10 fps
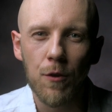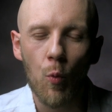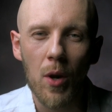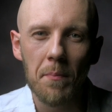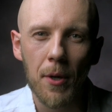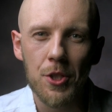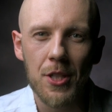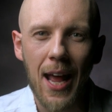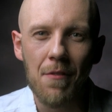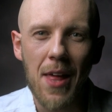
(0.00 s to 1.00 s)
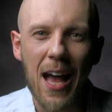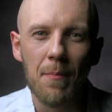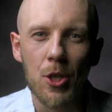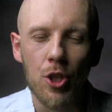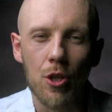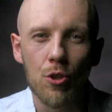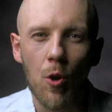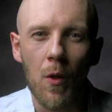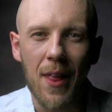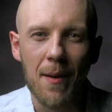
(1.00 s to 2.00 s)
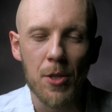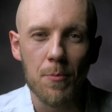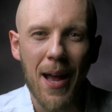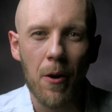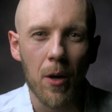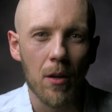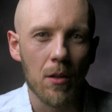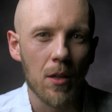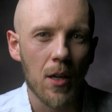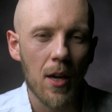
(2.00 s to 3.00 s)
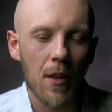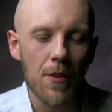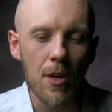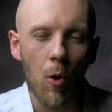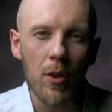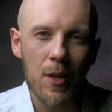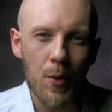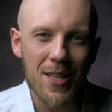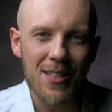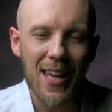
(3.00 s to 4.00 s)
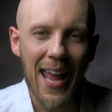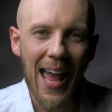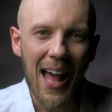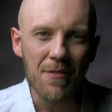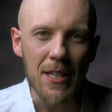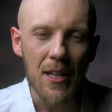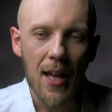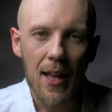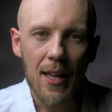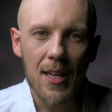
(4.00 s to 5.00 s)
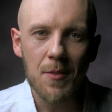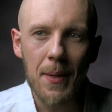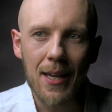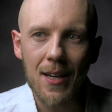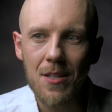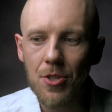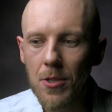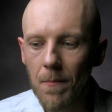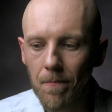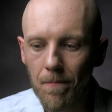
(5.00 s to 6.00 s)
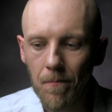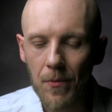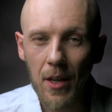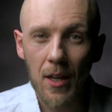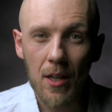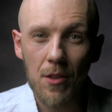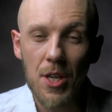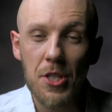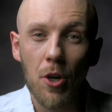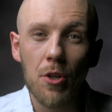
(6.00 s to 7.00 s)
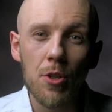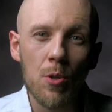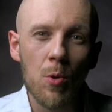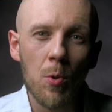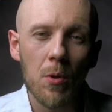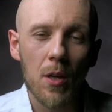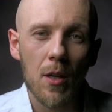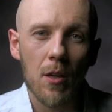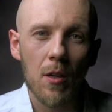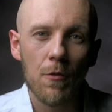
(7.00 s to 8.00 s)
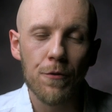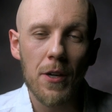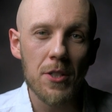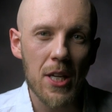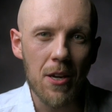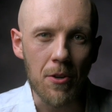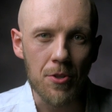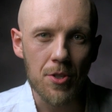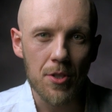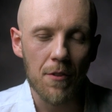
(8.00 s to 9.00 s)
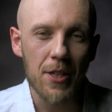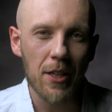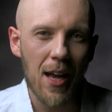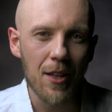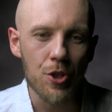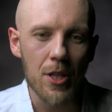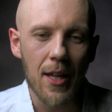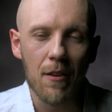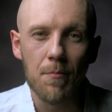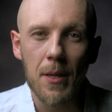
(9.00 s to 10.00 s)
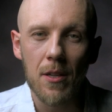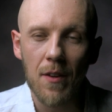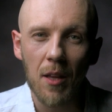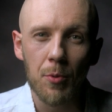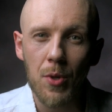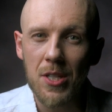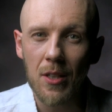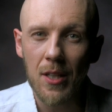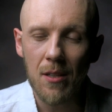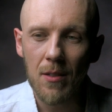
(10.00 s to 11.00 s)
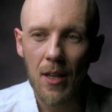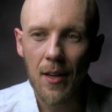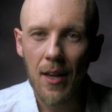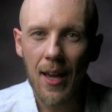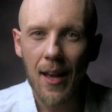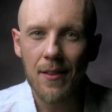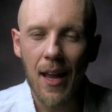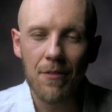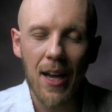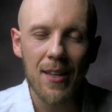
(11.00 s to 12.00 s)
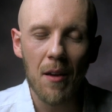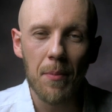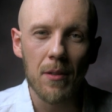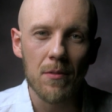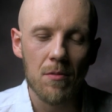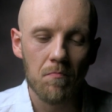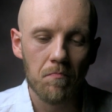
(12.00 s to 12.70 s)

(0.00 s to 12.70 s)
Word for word: for one person to have that much control and that much power. The only reason they have it is because these are new frontiers of technology that have been developed recently, and they have not yet been